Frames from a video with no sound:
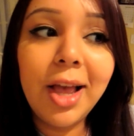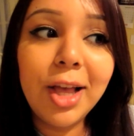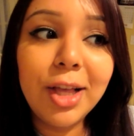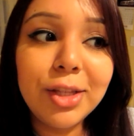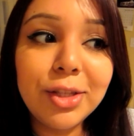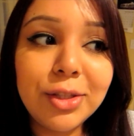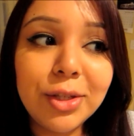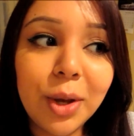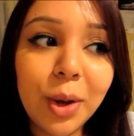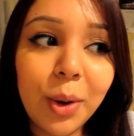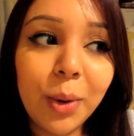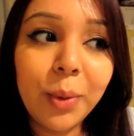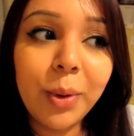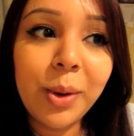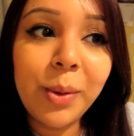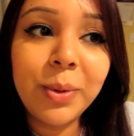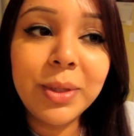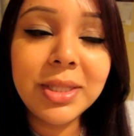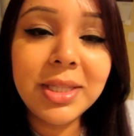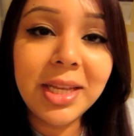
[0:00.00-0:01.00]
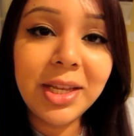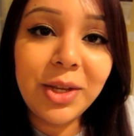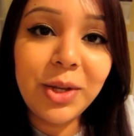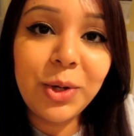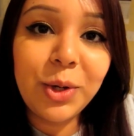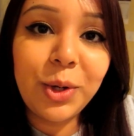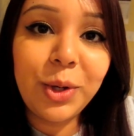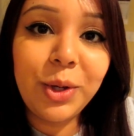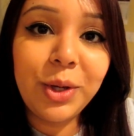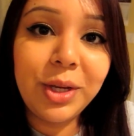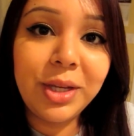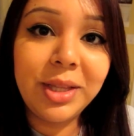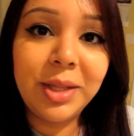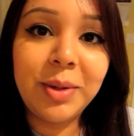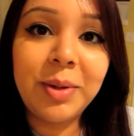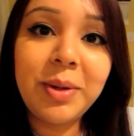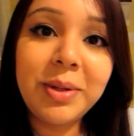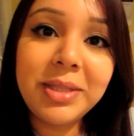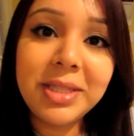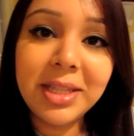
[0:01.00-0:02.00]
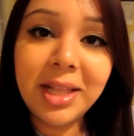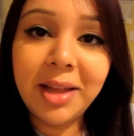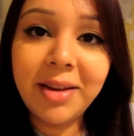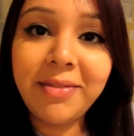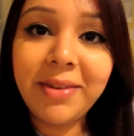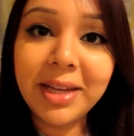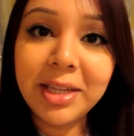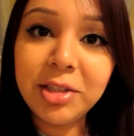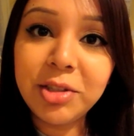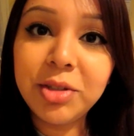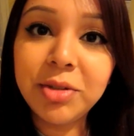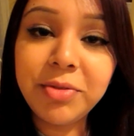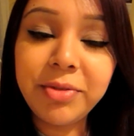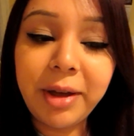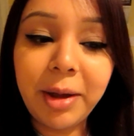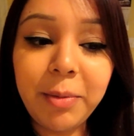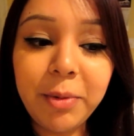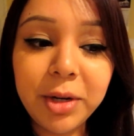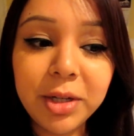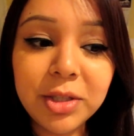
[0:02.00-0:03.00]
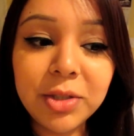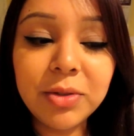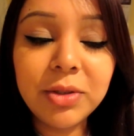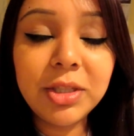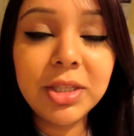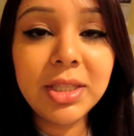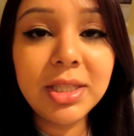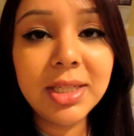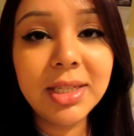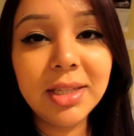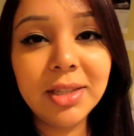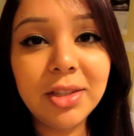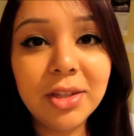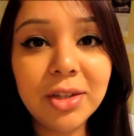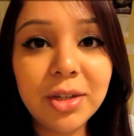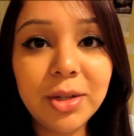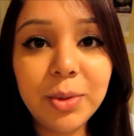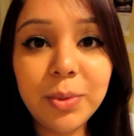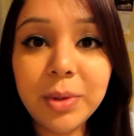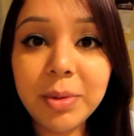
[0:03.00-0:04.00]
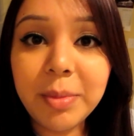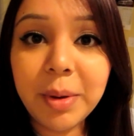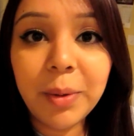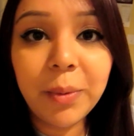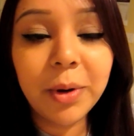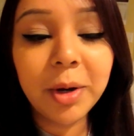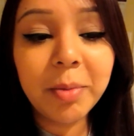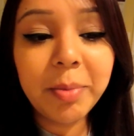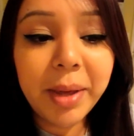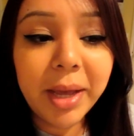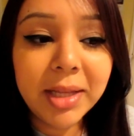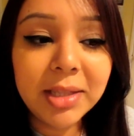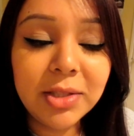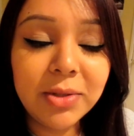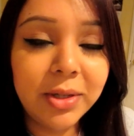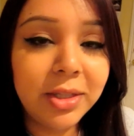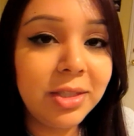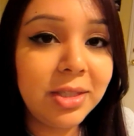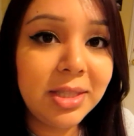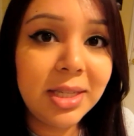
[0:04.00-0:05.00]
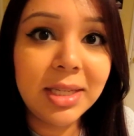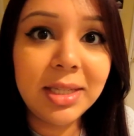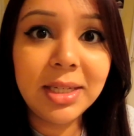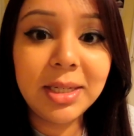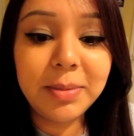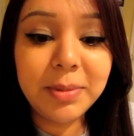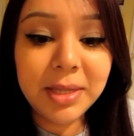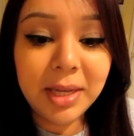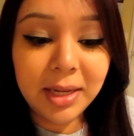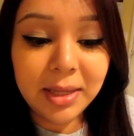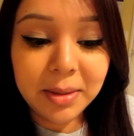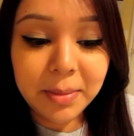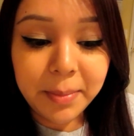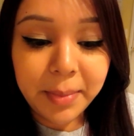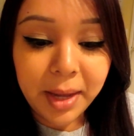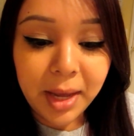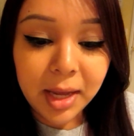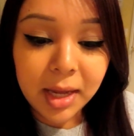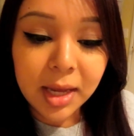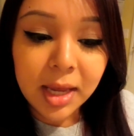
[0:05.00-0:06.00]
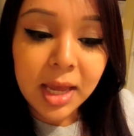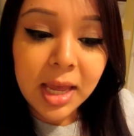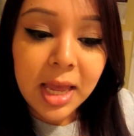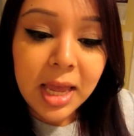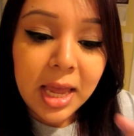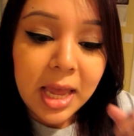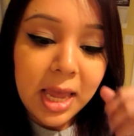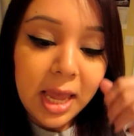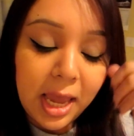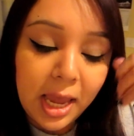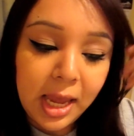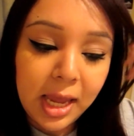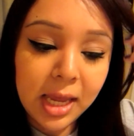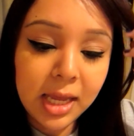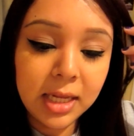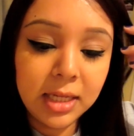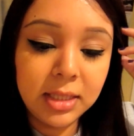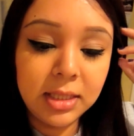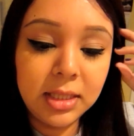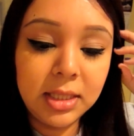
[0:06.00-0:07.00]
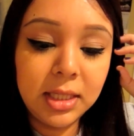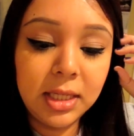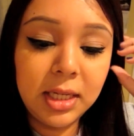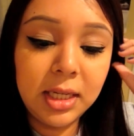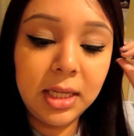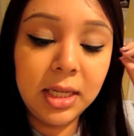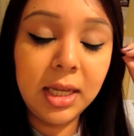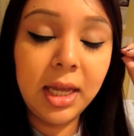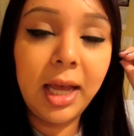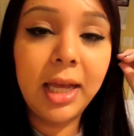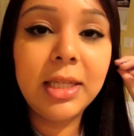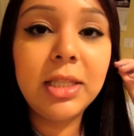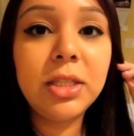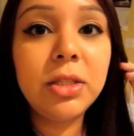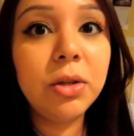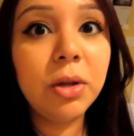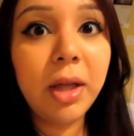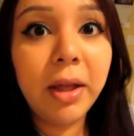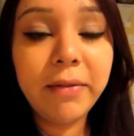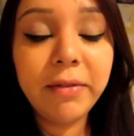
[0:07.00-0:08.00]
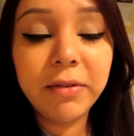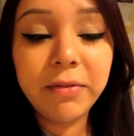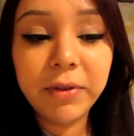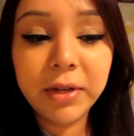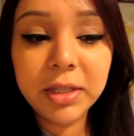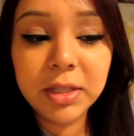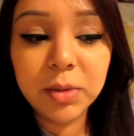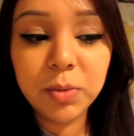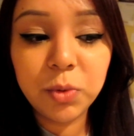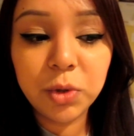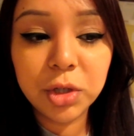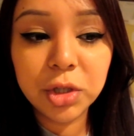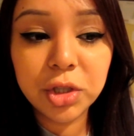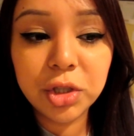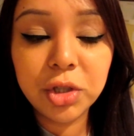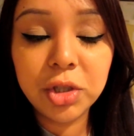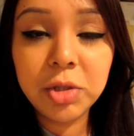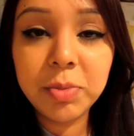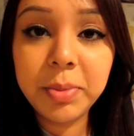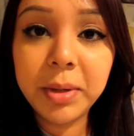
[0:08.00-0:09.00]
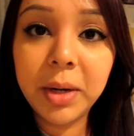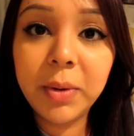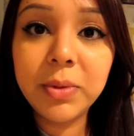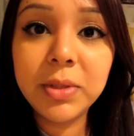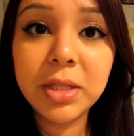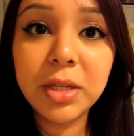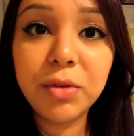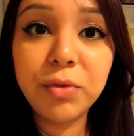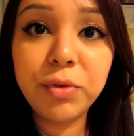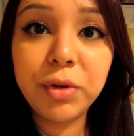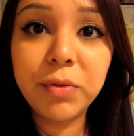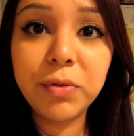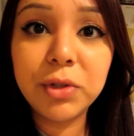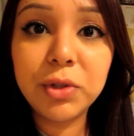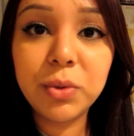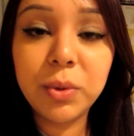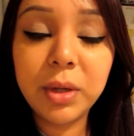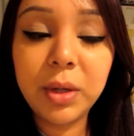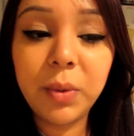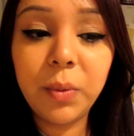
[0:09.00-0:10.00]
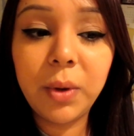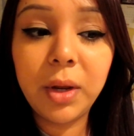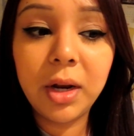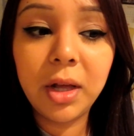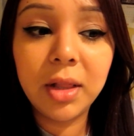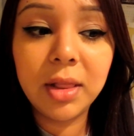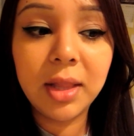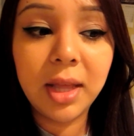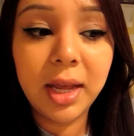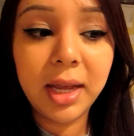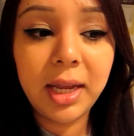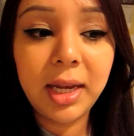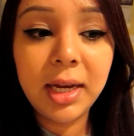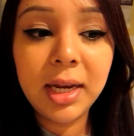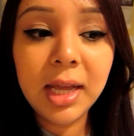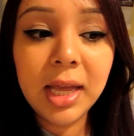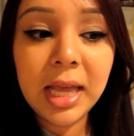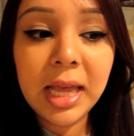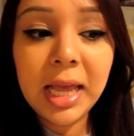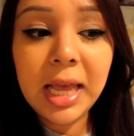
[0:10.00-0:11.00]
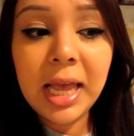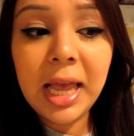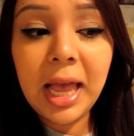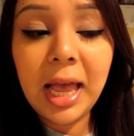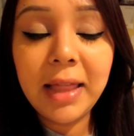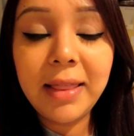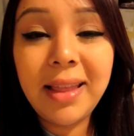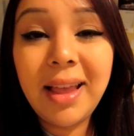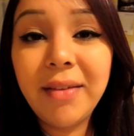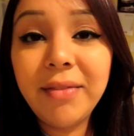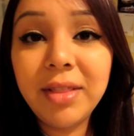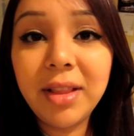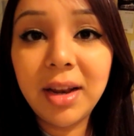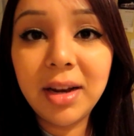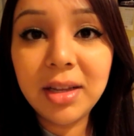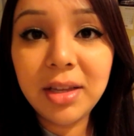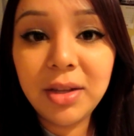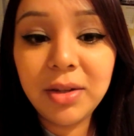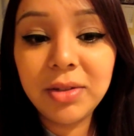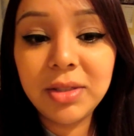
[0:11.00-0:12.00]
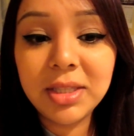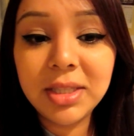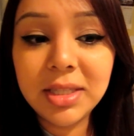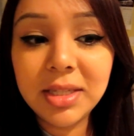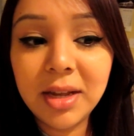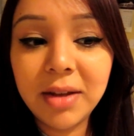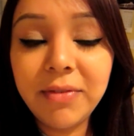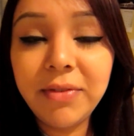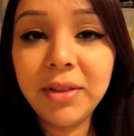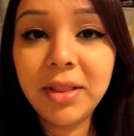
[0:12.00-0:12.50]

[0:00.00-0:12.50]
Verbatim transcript: So it was like, you know, you, it was a lot of extra fabric, so it just didn't look good with my work pants, so I just ended up taking them back. And I still have to find some work shirts, but I was on Forever twenty-one online. And they have a lot of cute stuff.